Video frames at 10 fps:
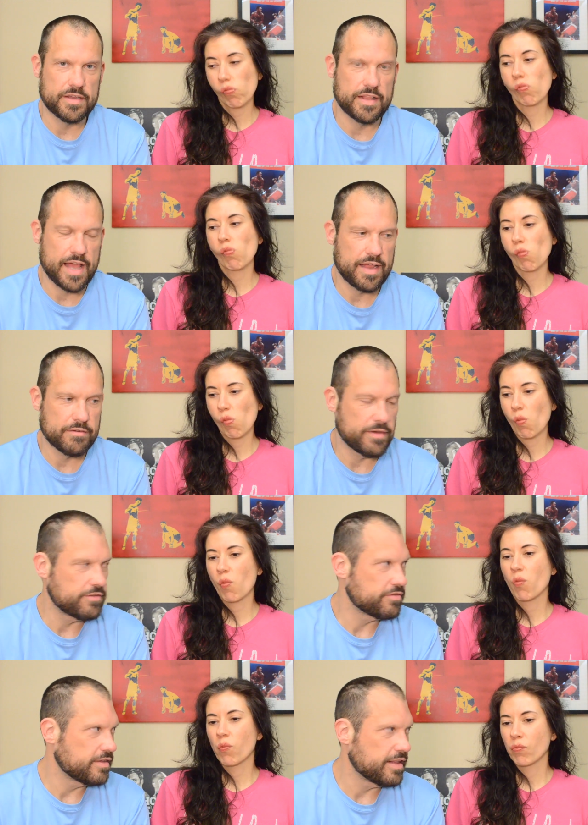Speaker 1: done that.
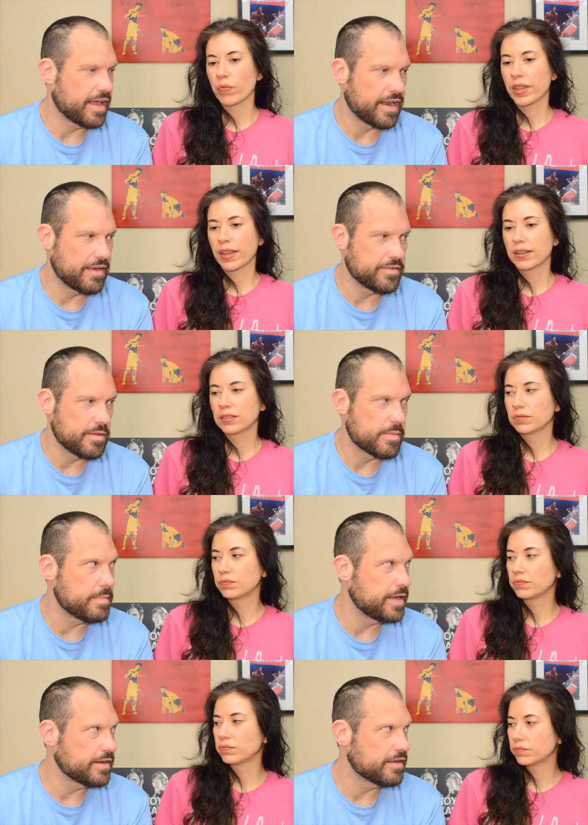Rachel's done that. Every human
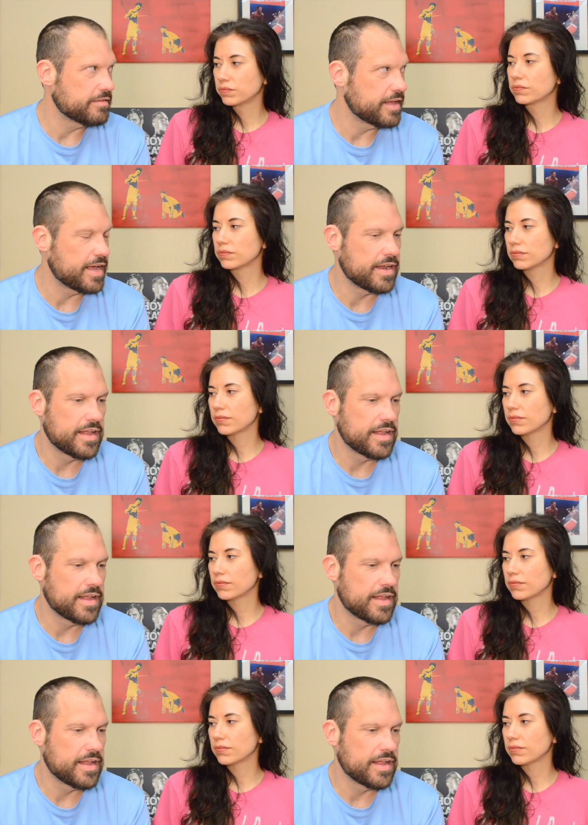being does that.